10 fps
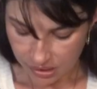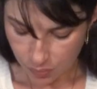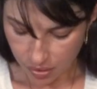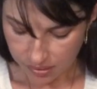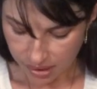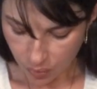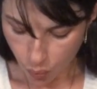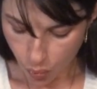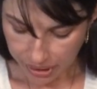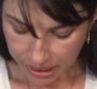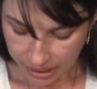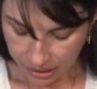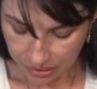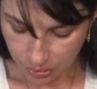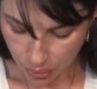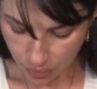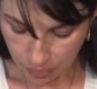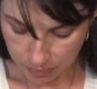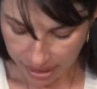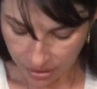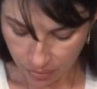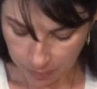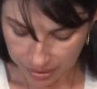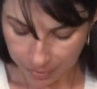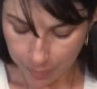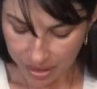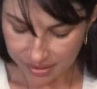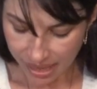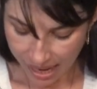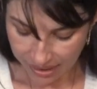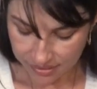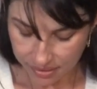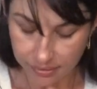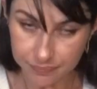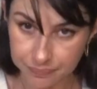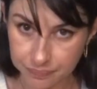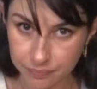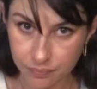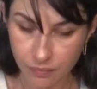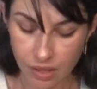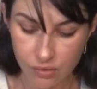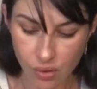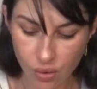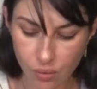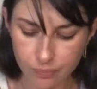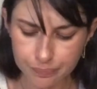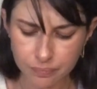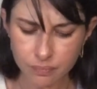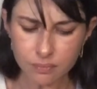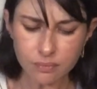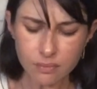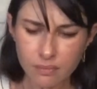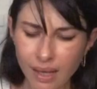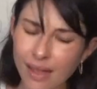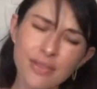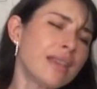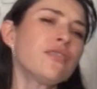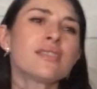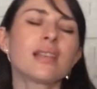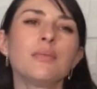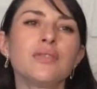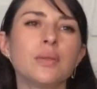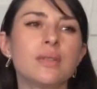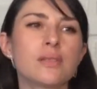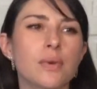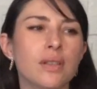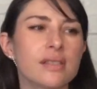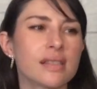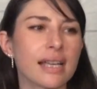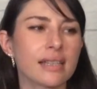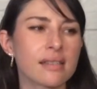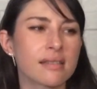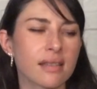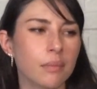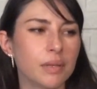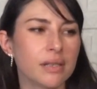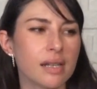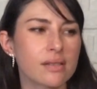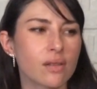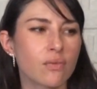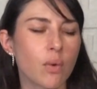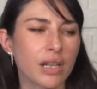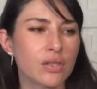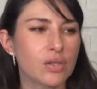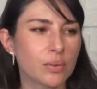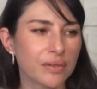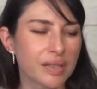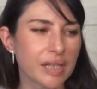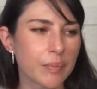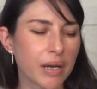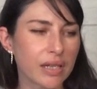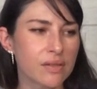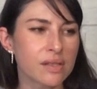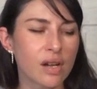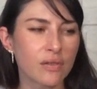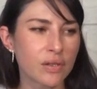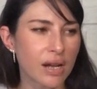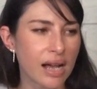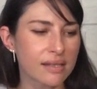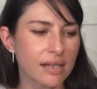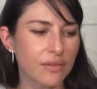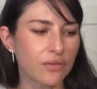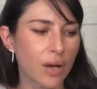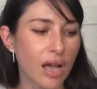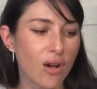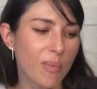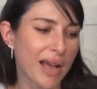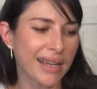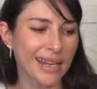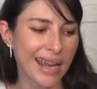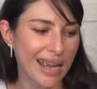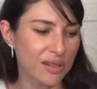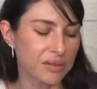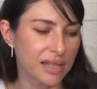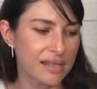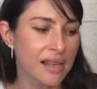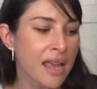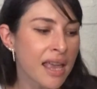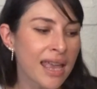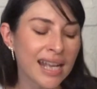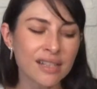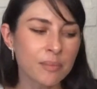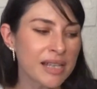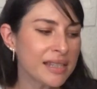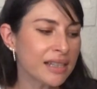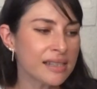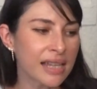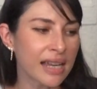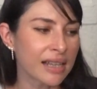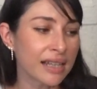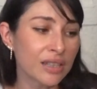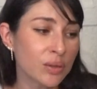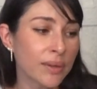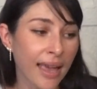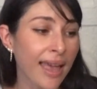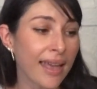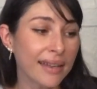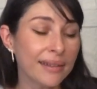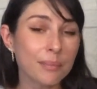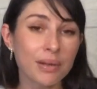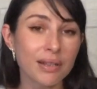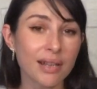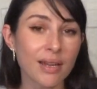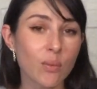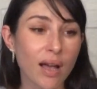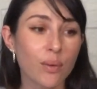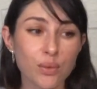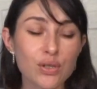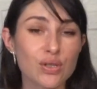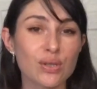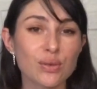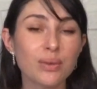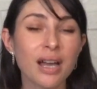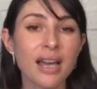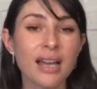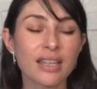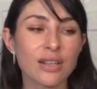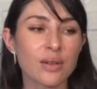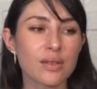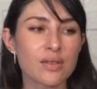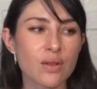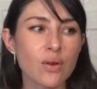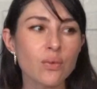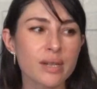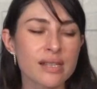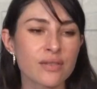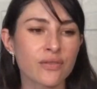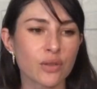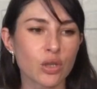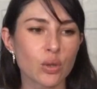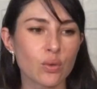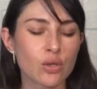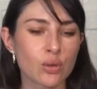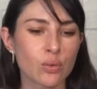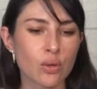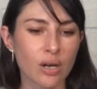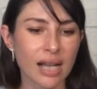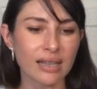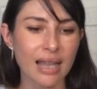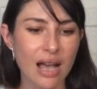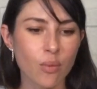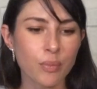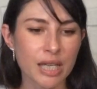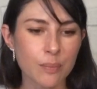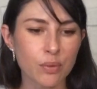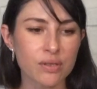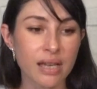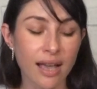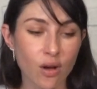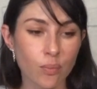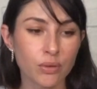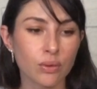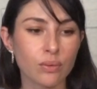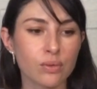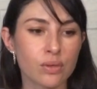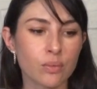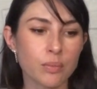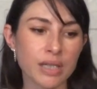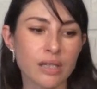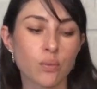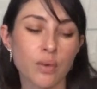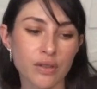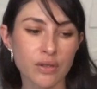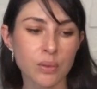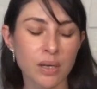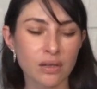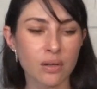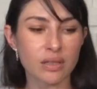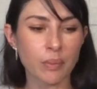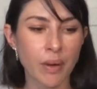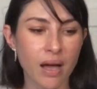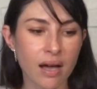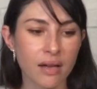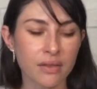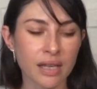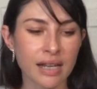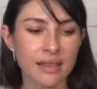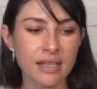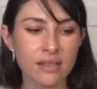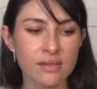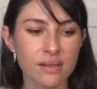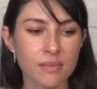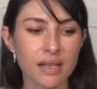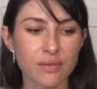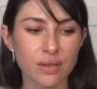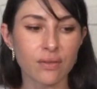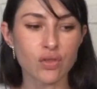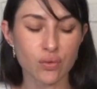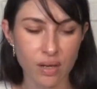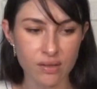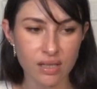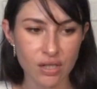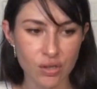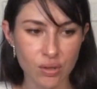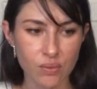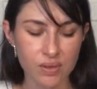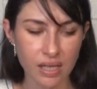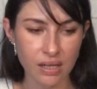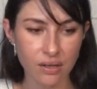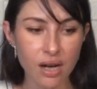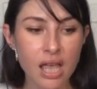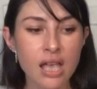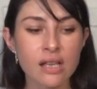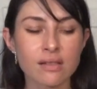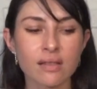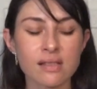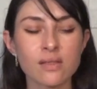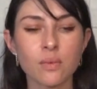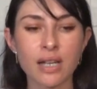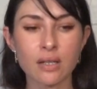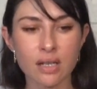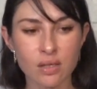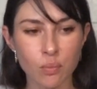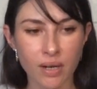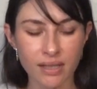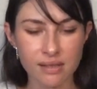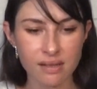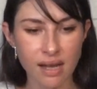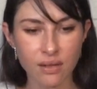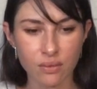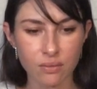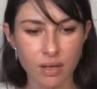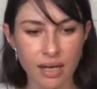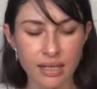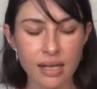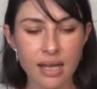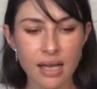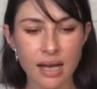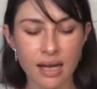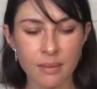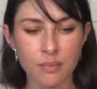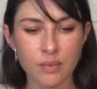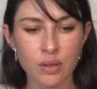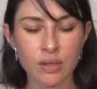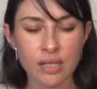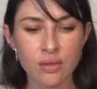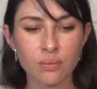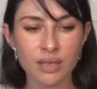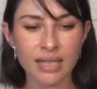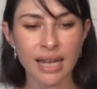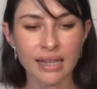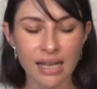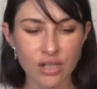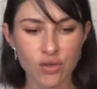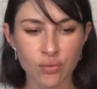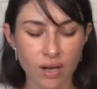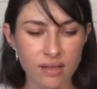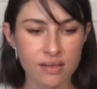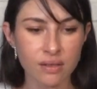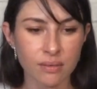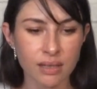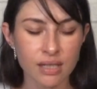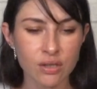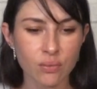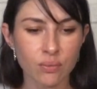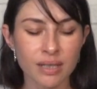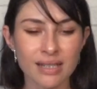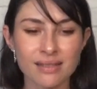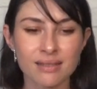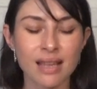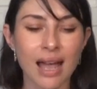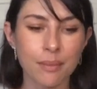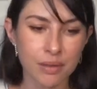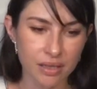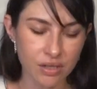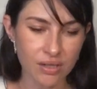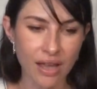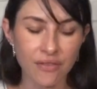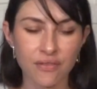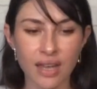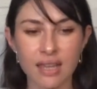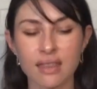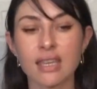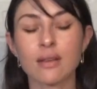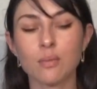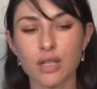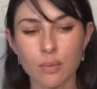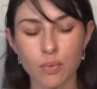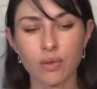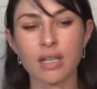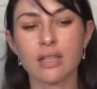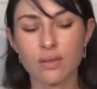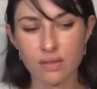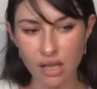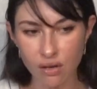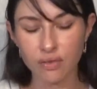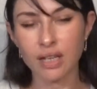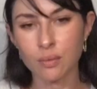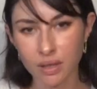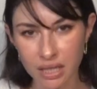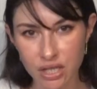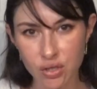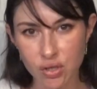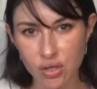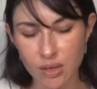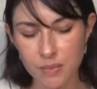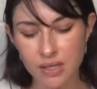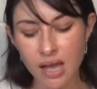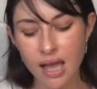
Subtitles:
as well is like working alone may not be the best answer. So I think for some of you as well as like the stubbornness of wanting to do everything by yourself, not asking for help, I can handle this. And they're basically saying like, you can, but like, why would you? You know, there's no reason for you to not allow people to help you, to be with you along the path. And I think there's some level of trust issues here. So this is why you need to break the cycle, right? You need to regain that trust. You need to reestablish that faith in people, in yourself, in relationships,